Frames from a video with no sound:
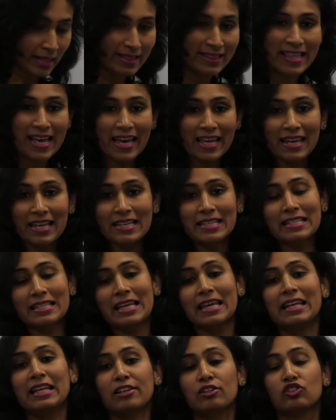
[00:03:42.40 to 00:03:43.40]
there is
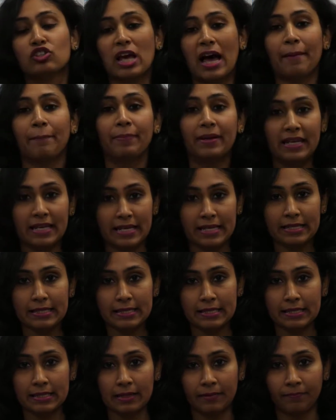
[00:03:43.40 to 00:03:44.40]
in
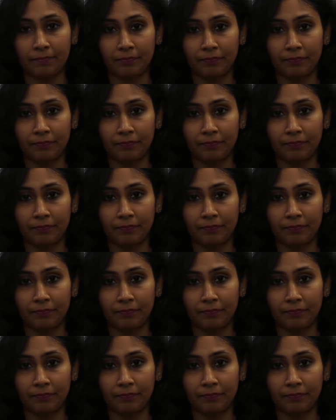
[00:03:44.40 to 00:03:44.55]
Japanese